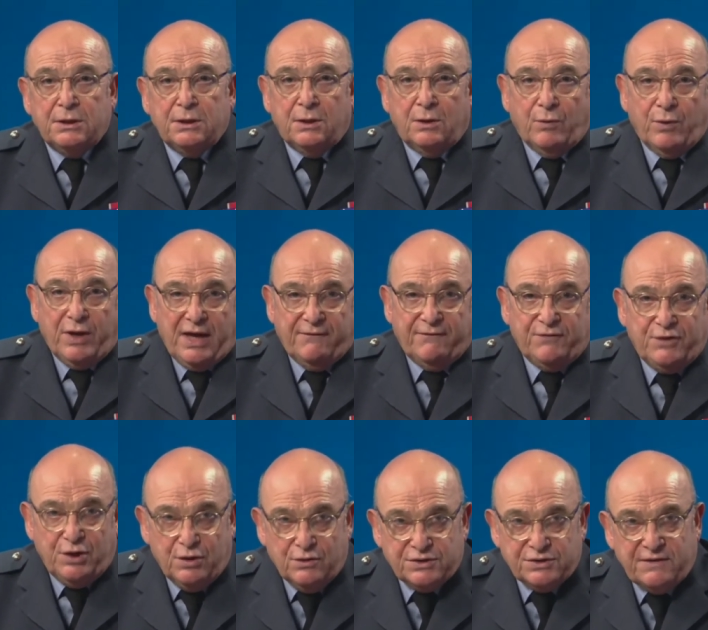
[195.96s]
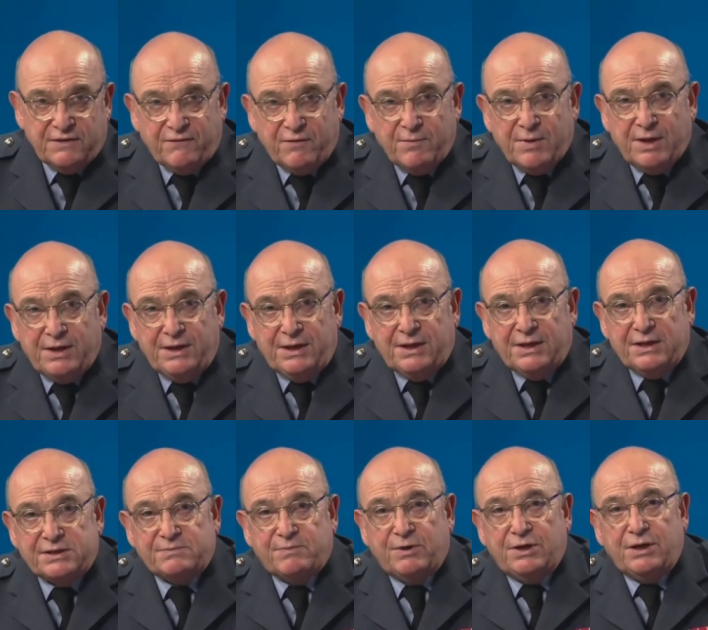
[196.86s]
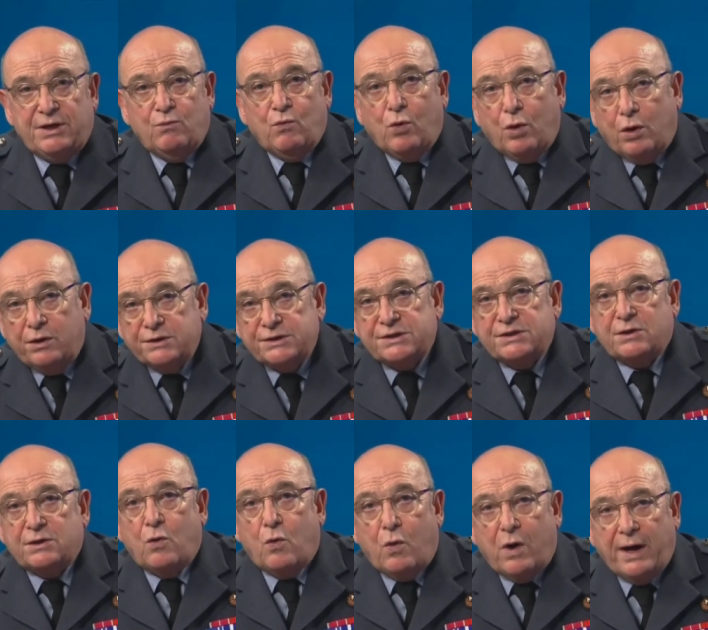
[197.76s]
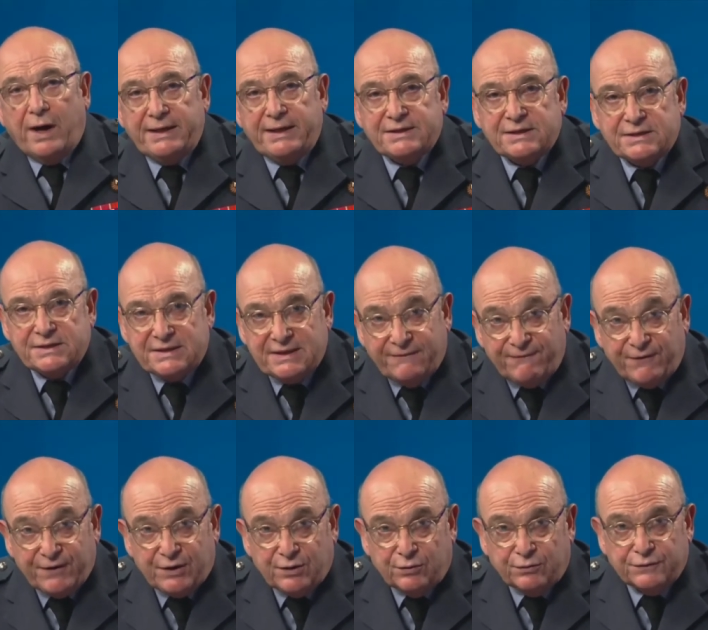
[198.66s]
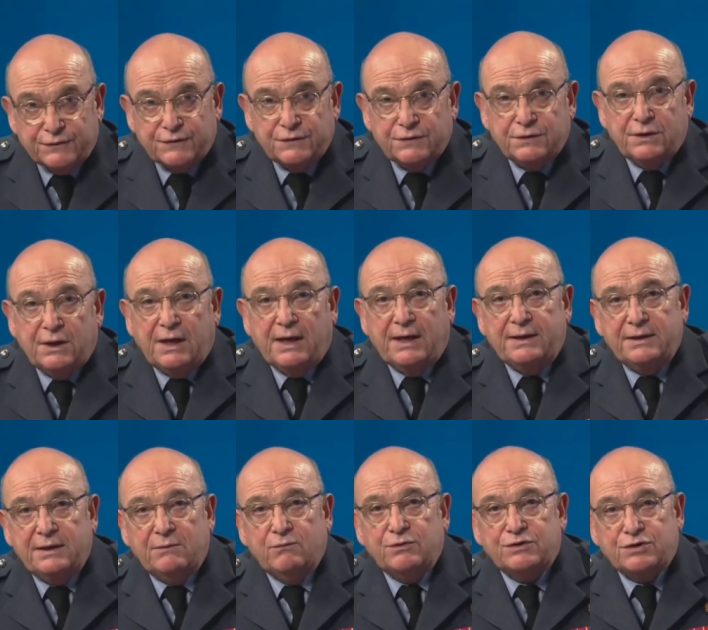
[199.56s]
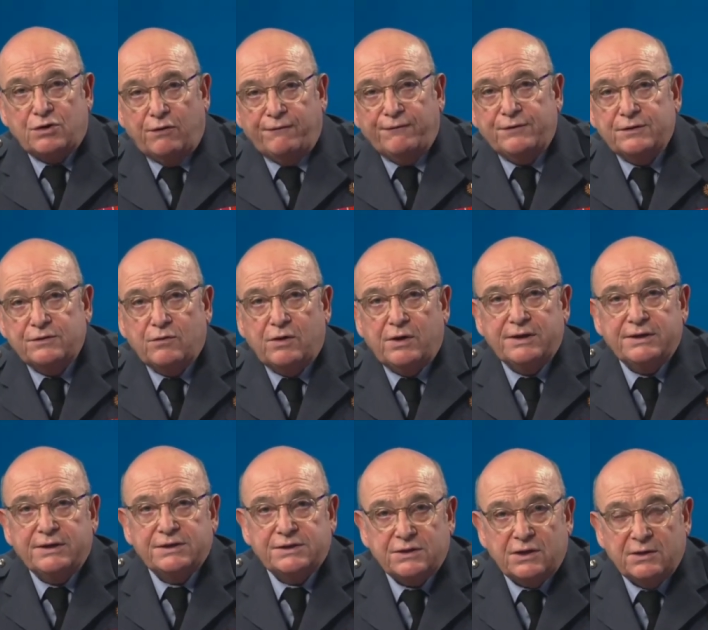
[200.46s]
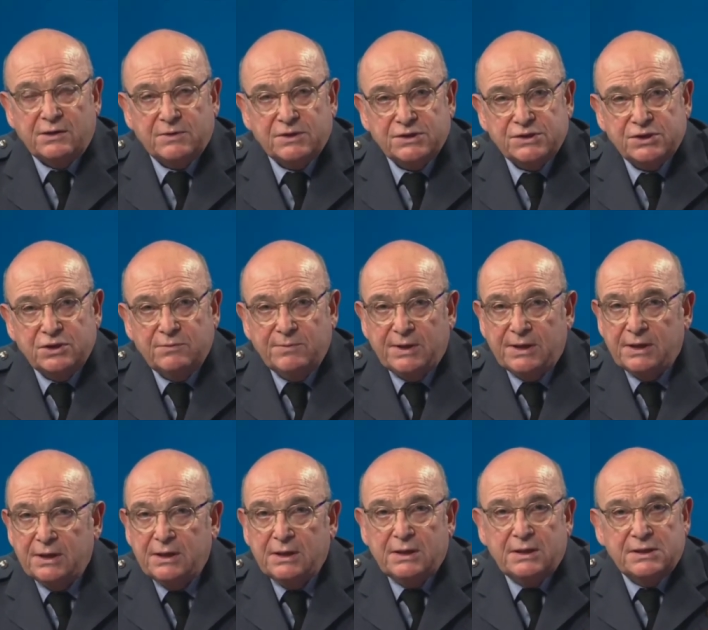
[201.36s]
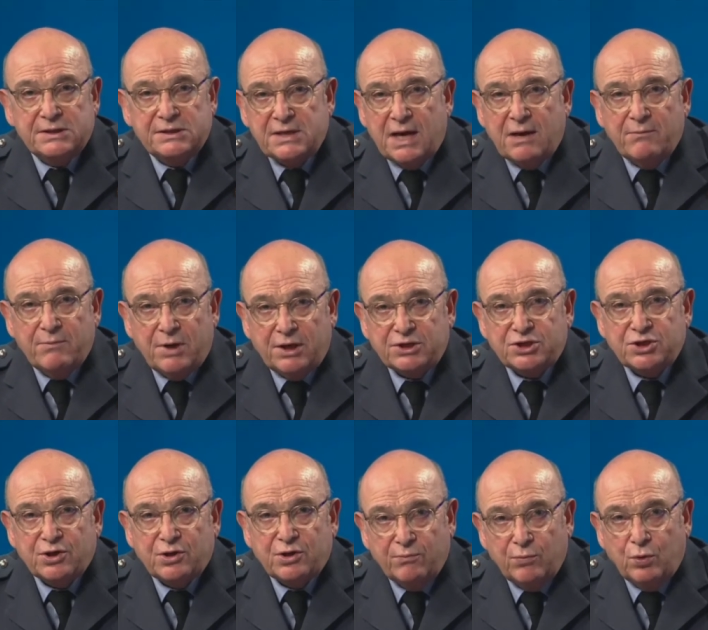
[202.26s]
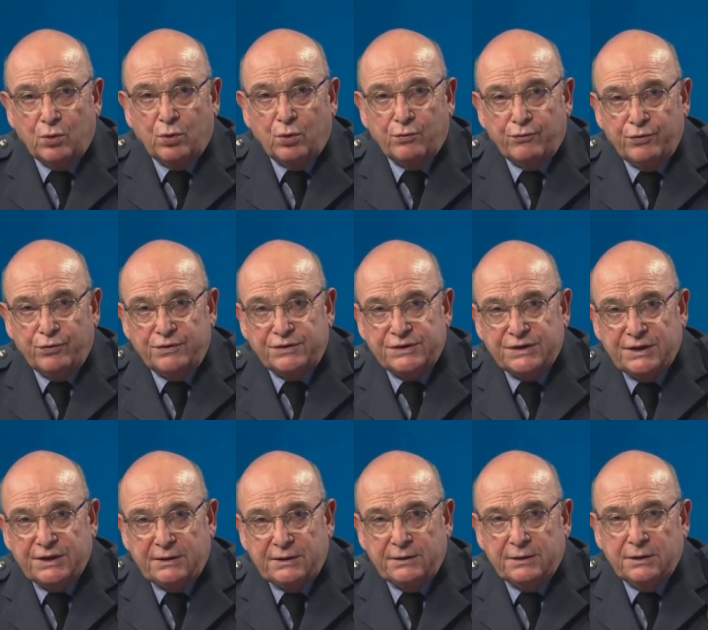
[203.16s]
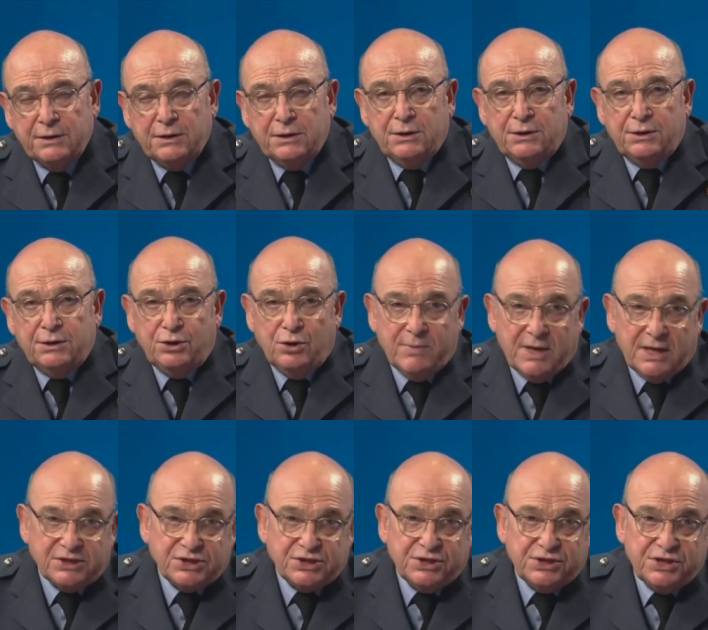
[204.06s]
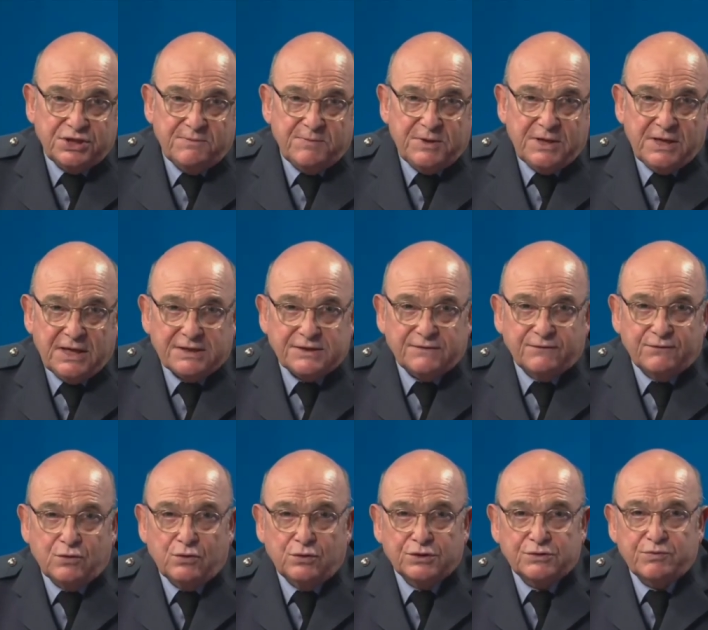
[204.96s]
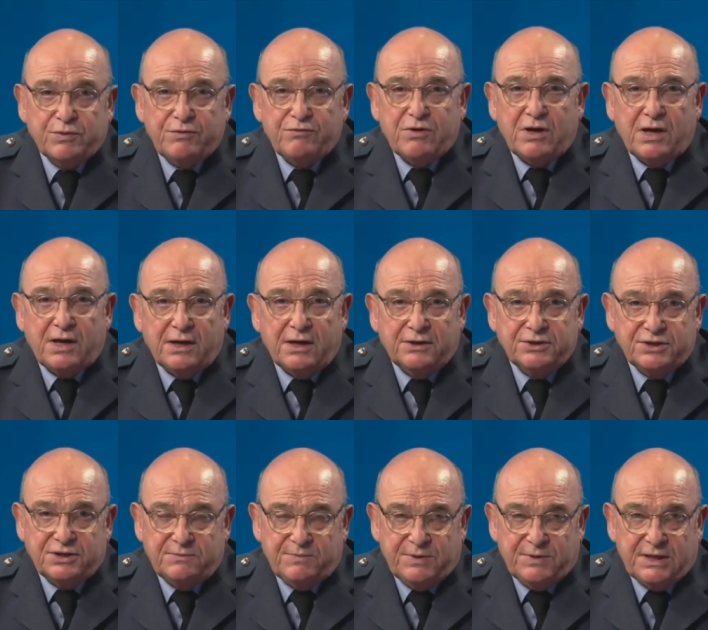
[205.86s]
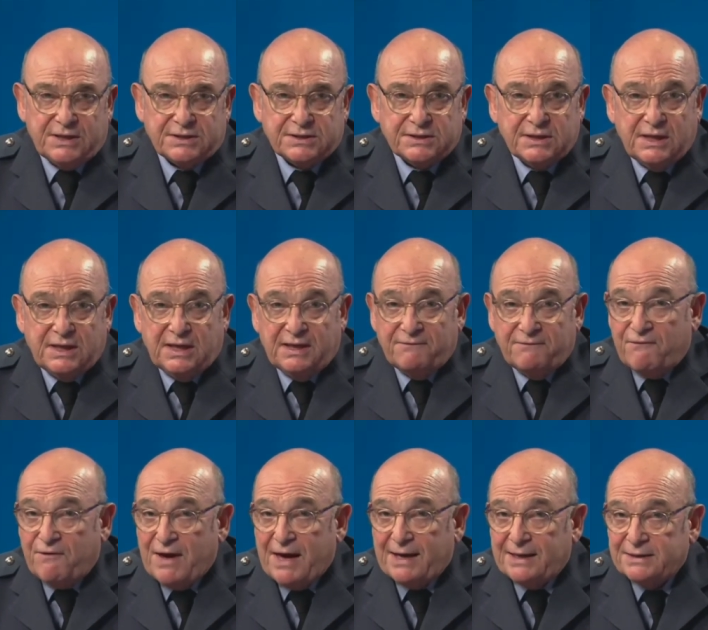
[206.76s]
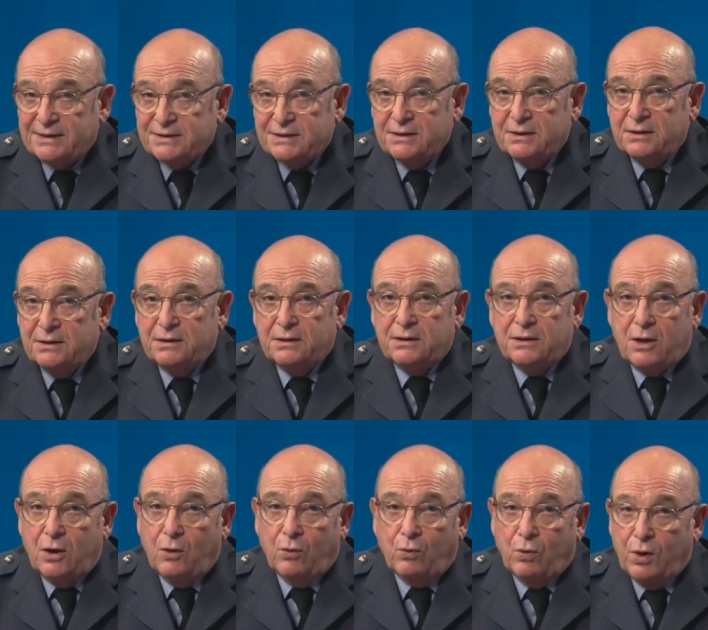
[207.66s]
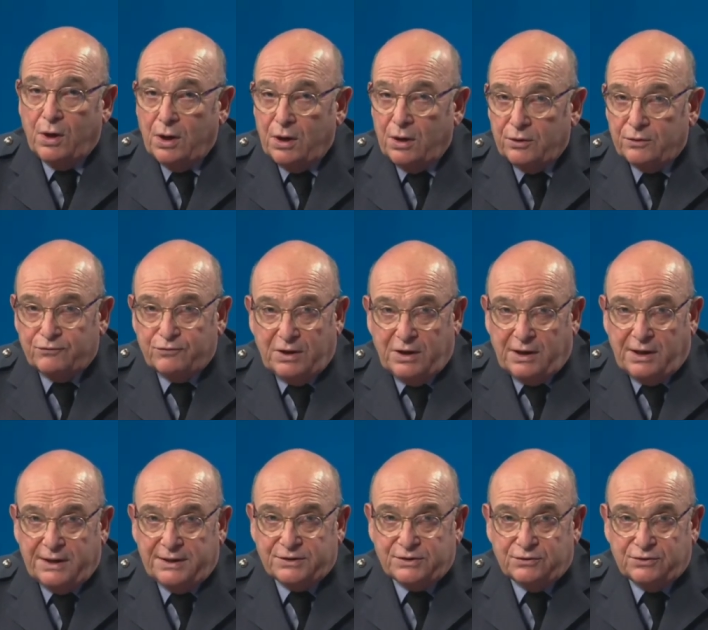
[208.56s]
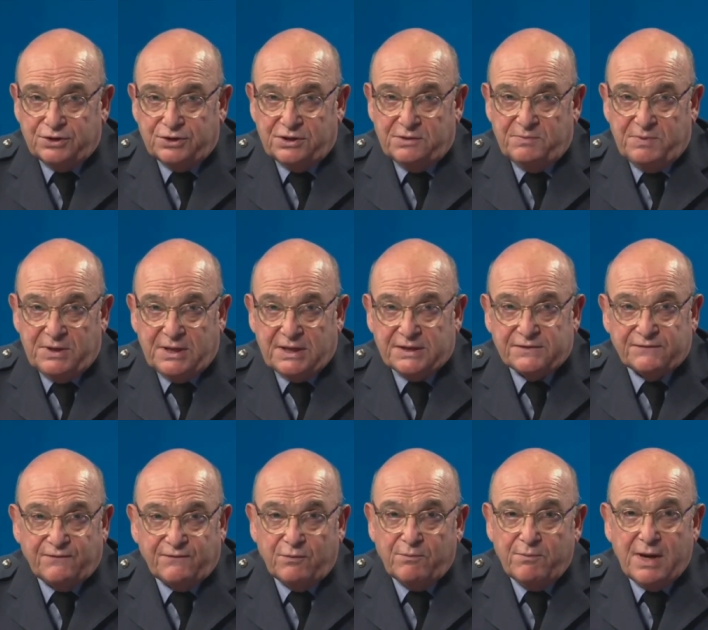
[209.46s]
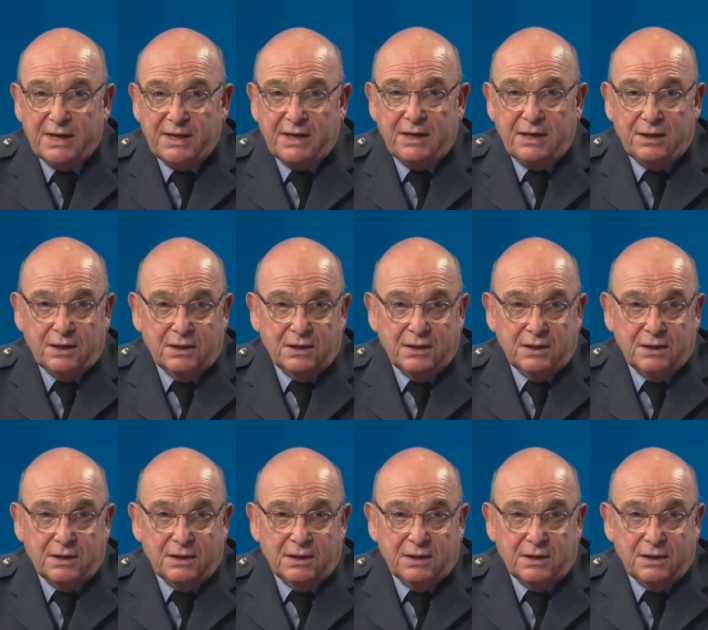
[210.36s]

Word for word: we have used it for many years, but it was quite difficult and it was often quite time consuming. It's now much more routine. You mentioned GPS. Of course, we rely on GPS. In fact, the whole world relies on GPS for many